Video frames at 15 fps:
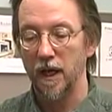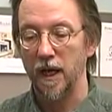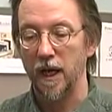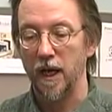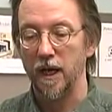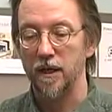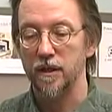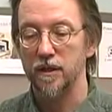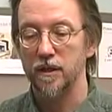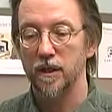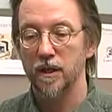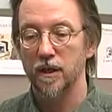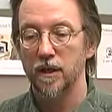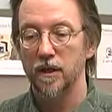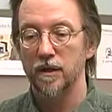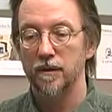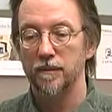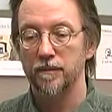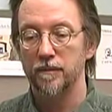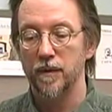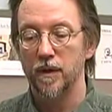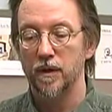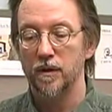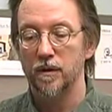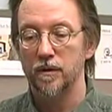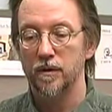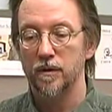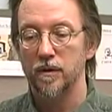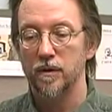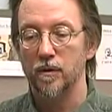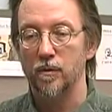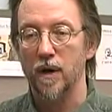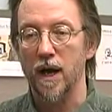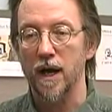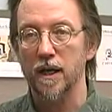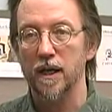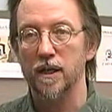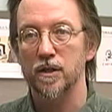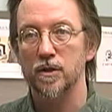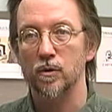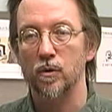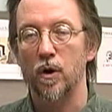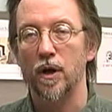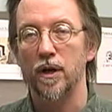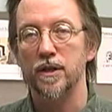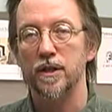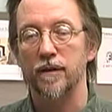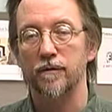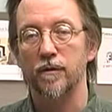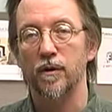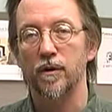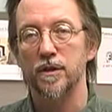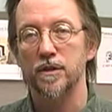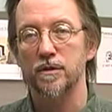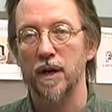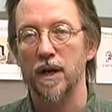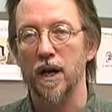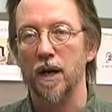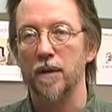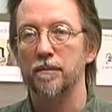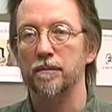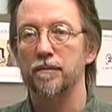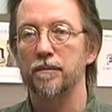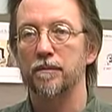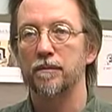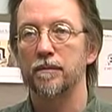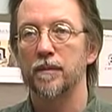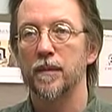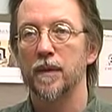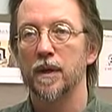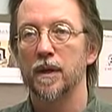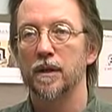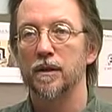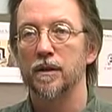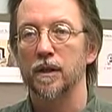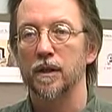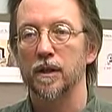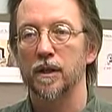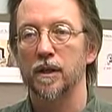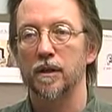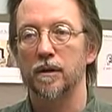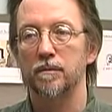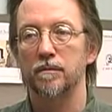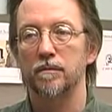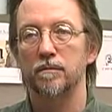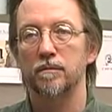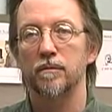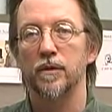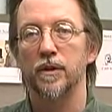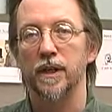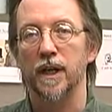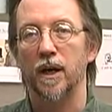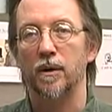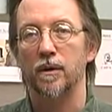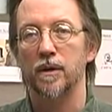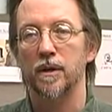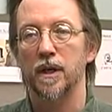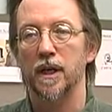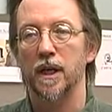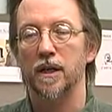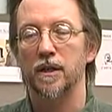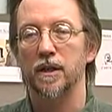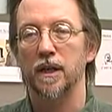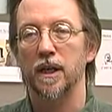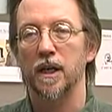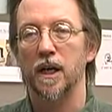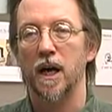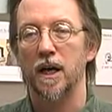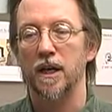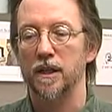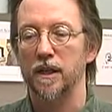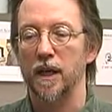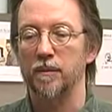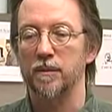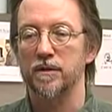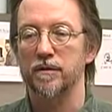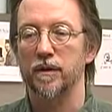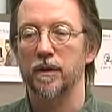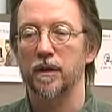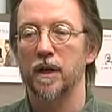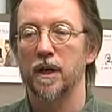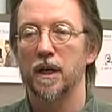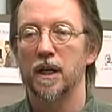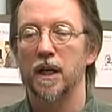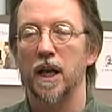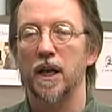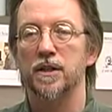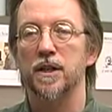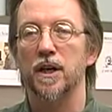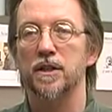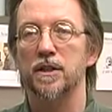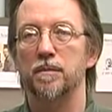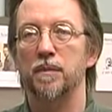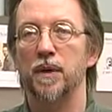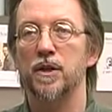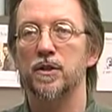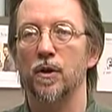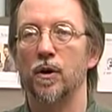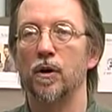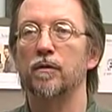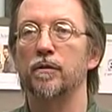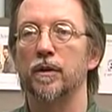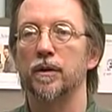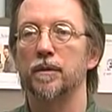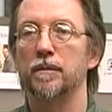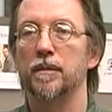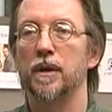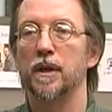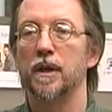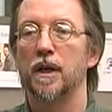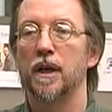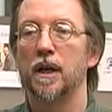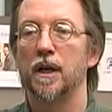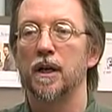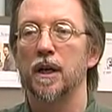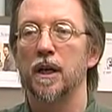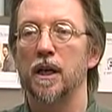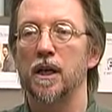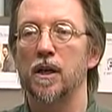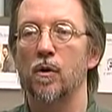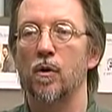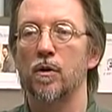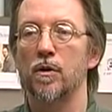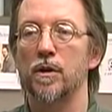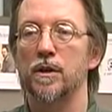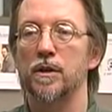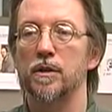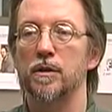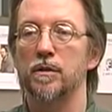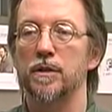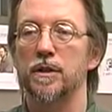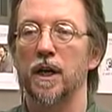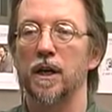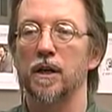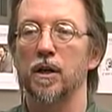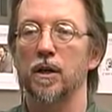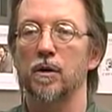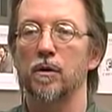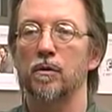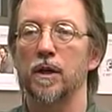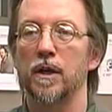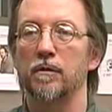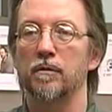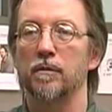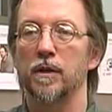And the rocket is launched at first straight up to clear the tower and to get high in the atmosphere. And it starts to pitch over in order to start accruing